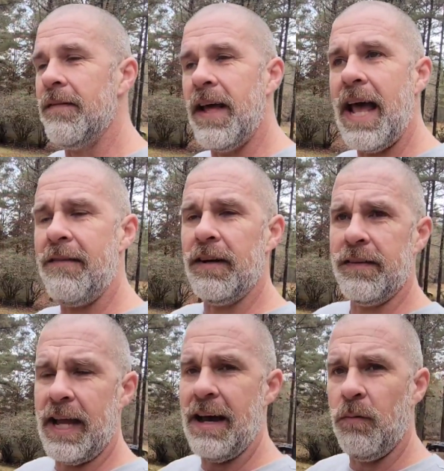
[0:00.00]
They
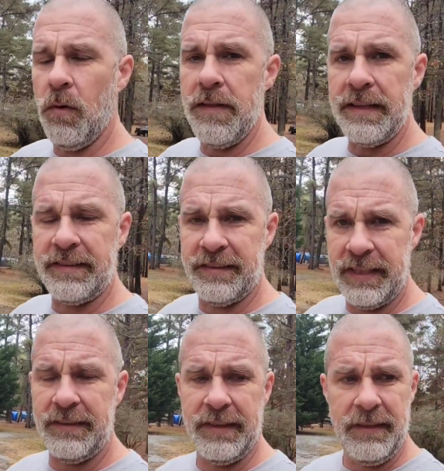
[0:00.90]
have one that's
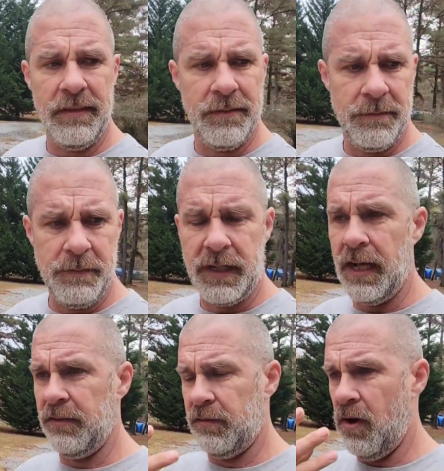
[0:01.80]
scented,
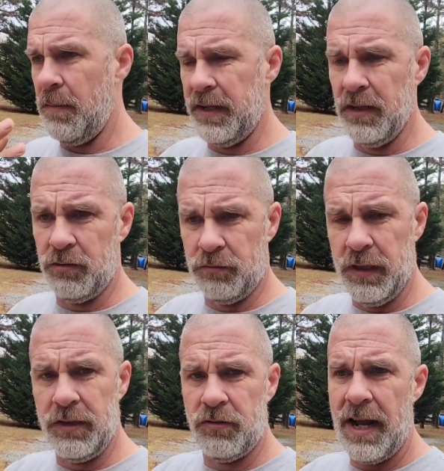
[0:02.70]
because armadillos
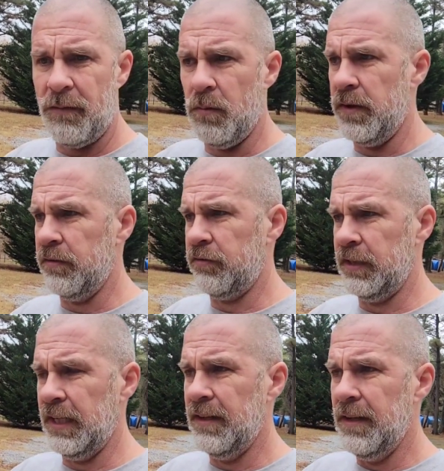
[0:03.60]
really travel with their
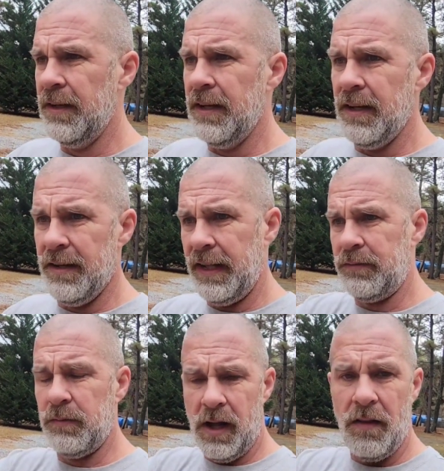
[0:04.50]
scent.
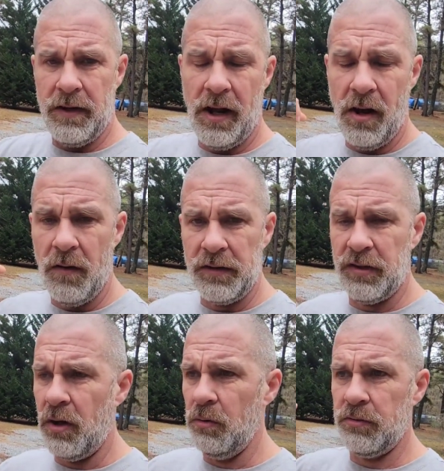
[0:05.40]
That's all these
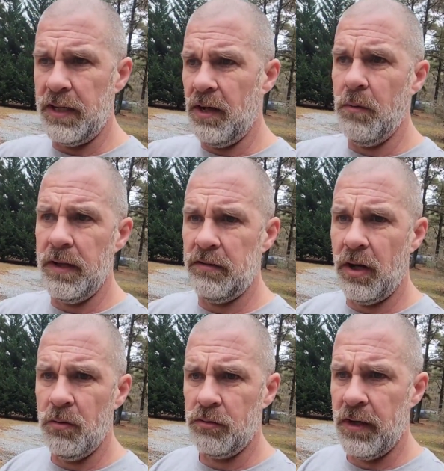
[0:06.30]
holes. They know where these
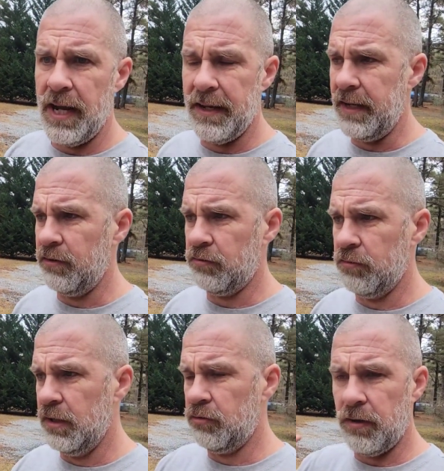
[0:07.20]
holes are at, and they just
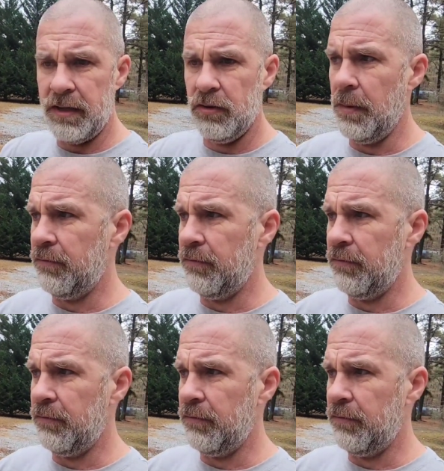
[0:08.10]
run straight to them.